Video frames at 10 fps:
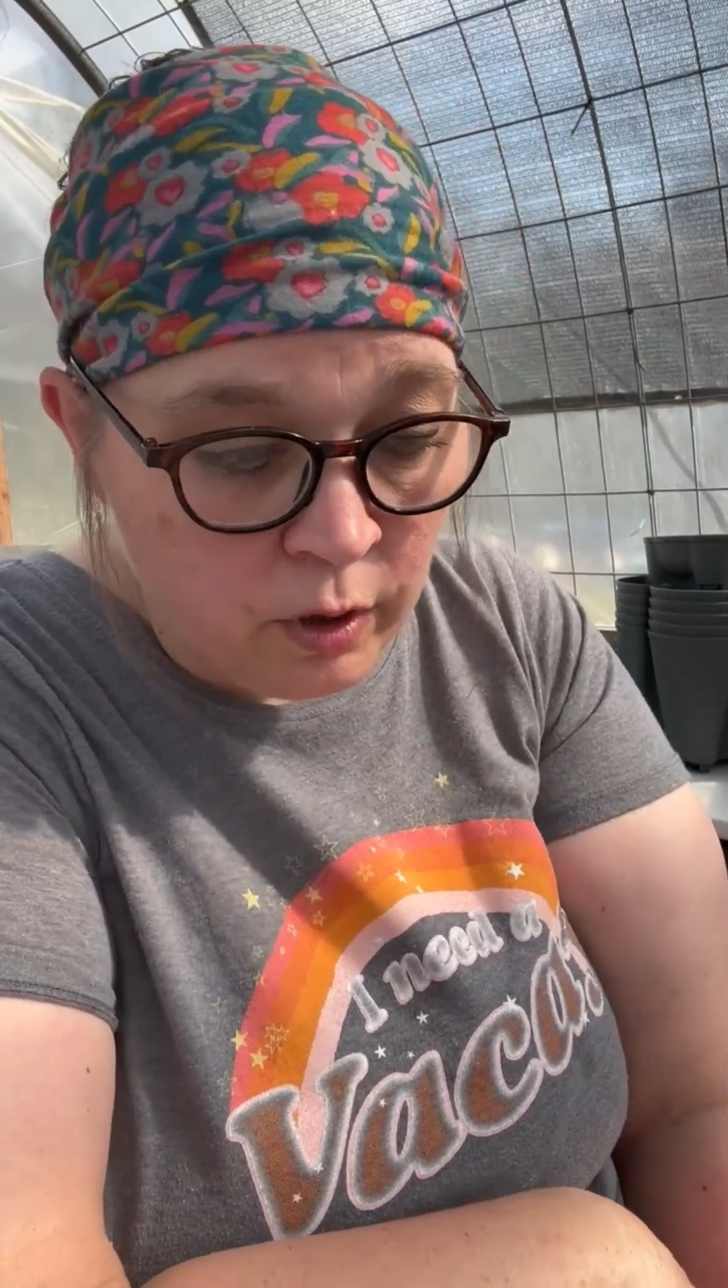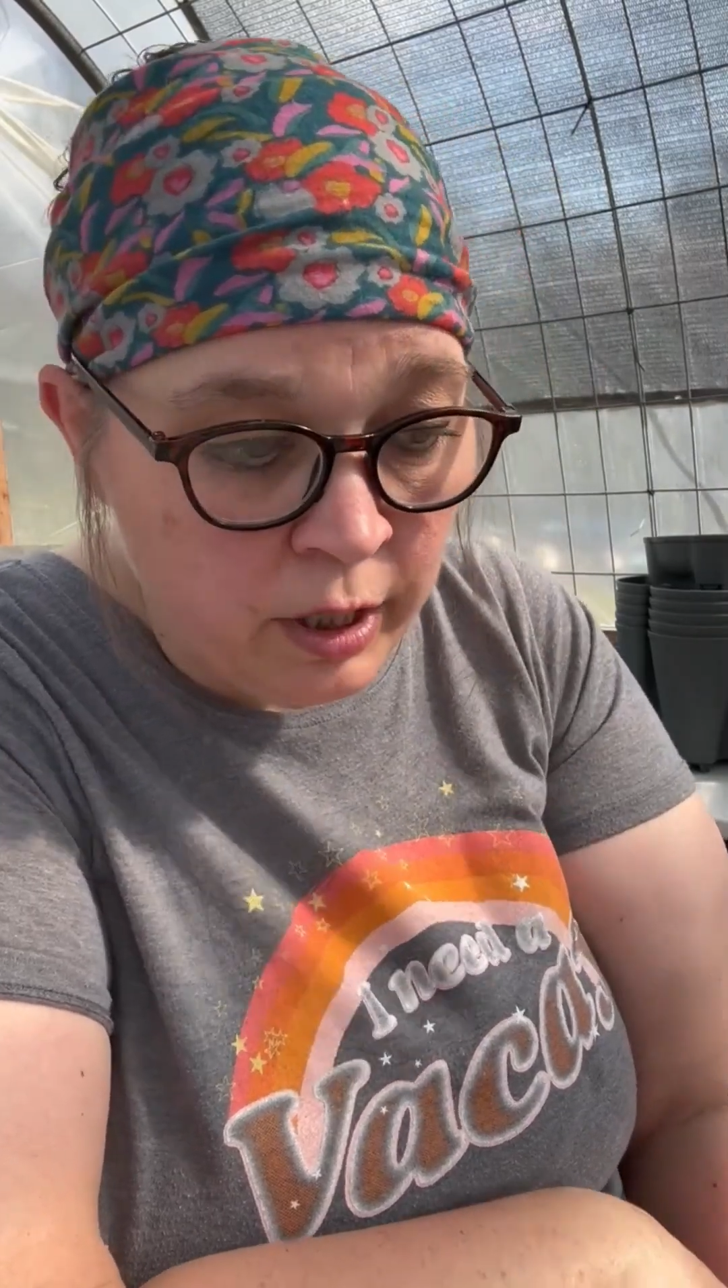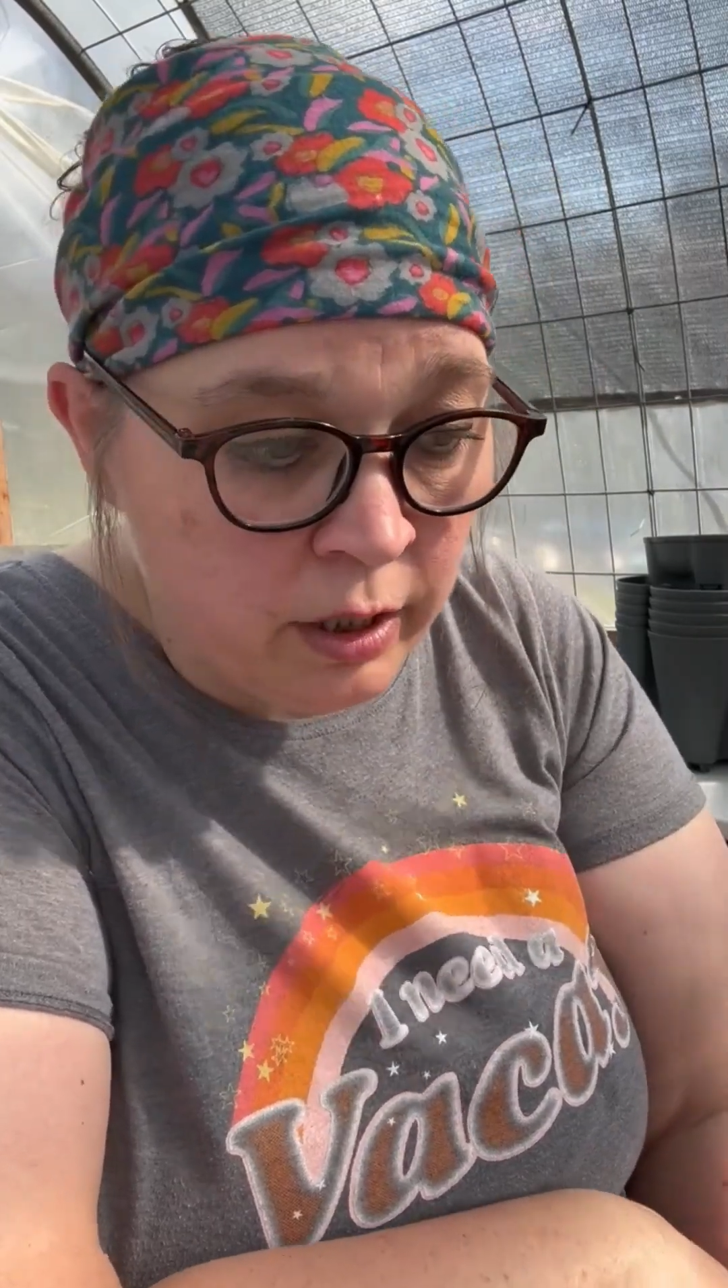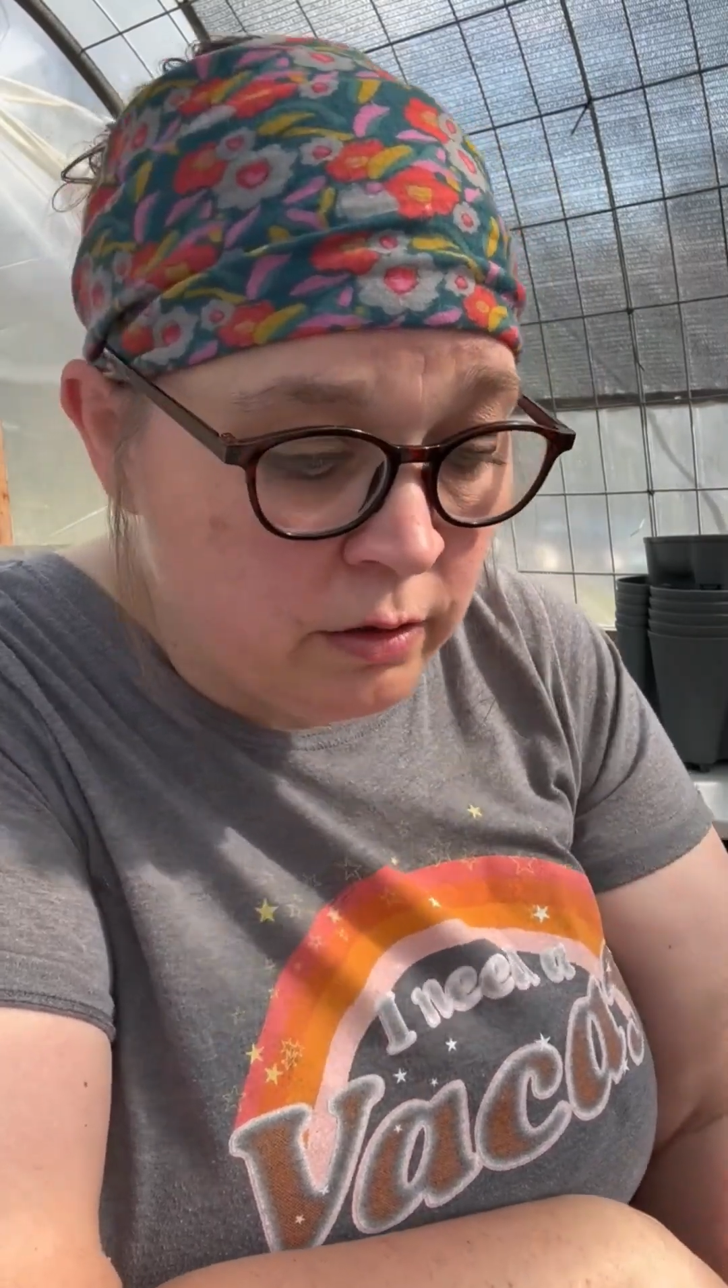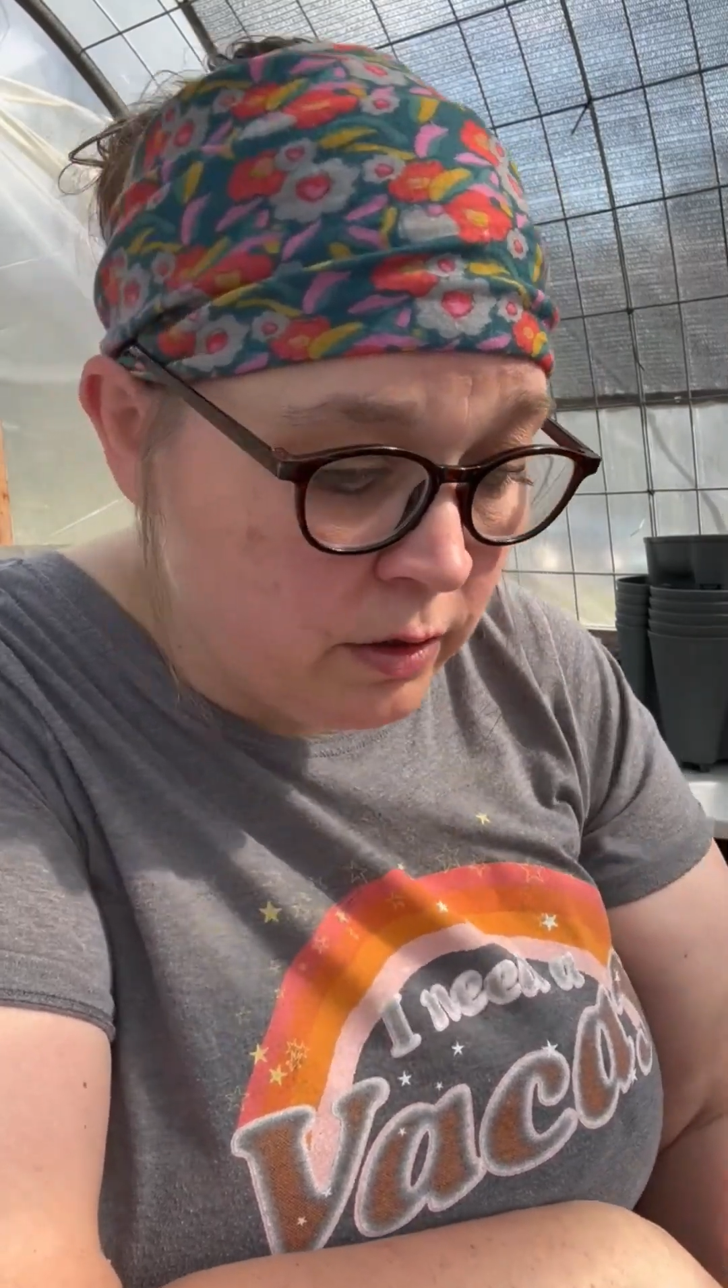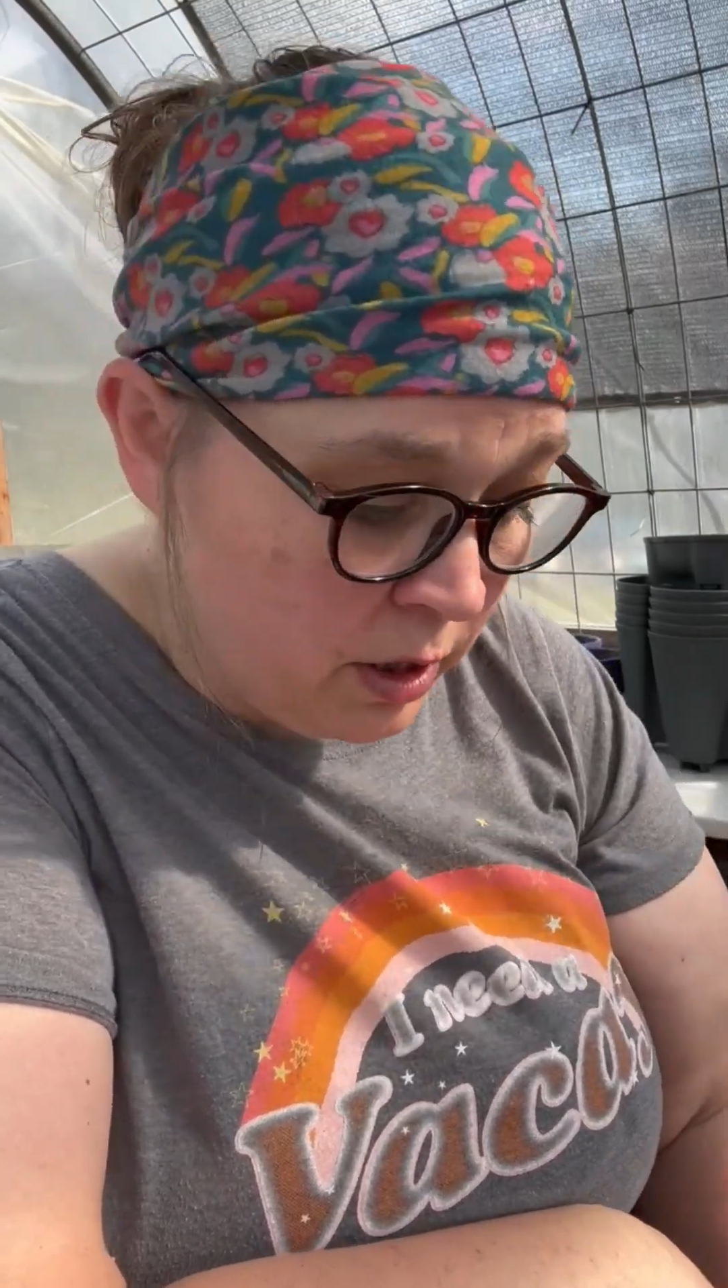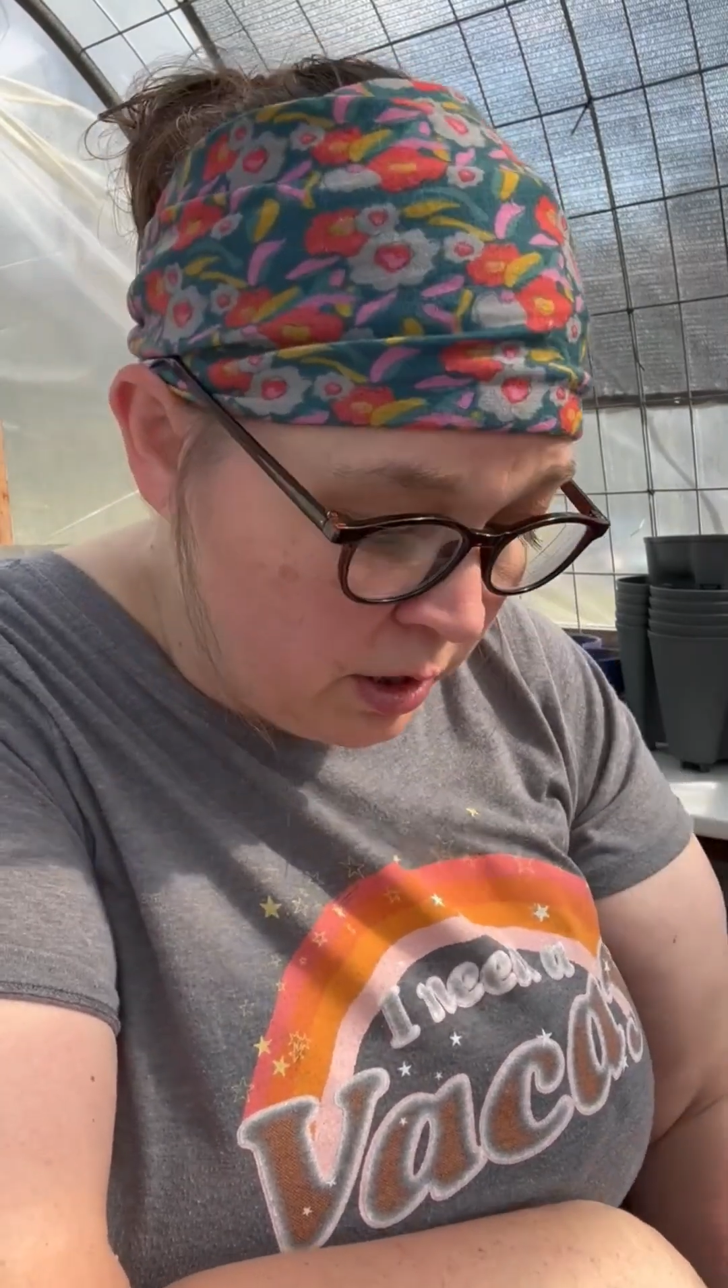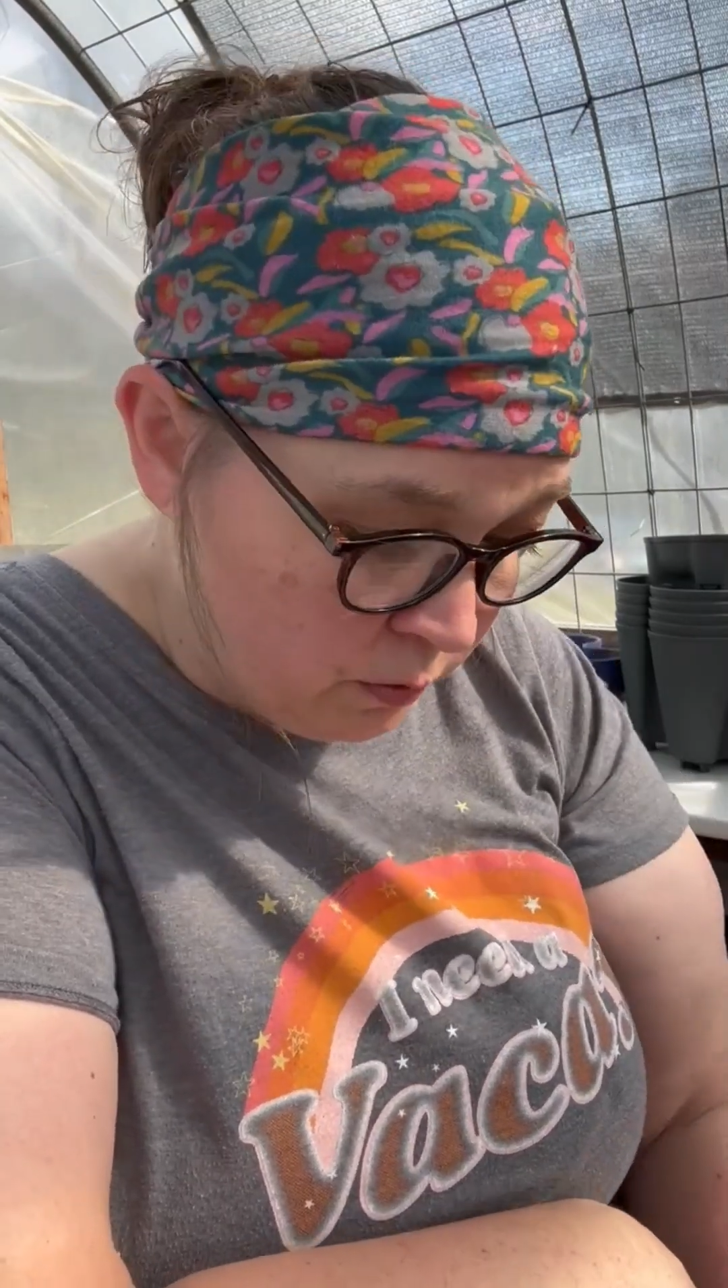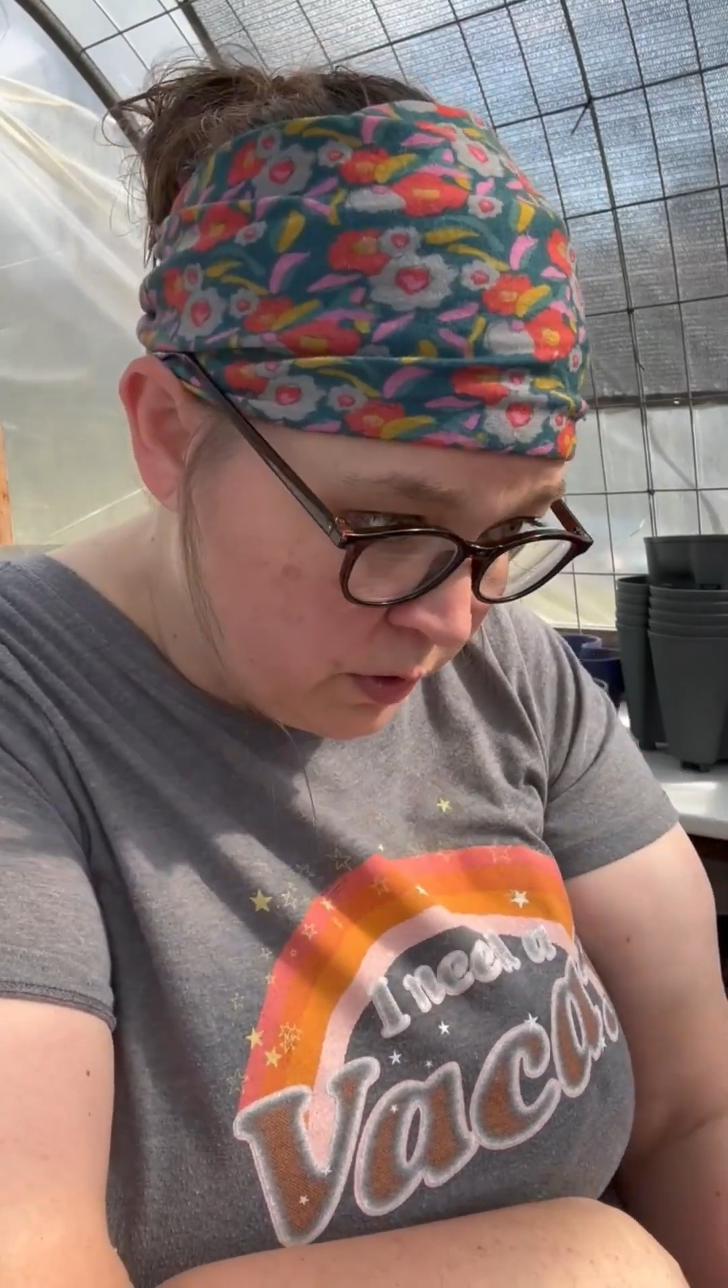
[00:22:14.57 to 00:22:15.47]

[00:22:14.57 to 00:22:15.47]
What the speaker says: He was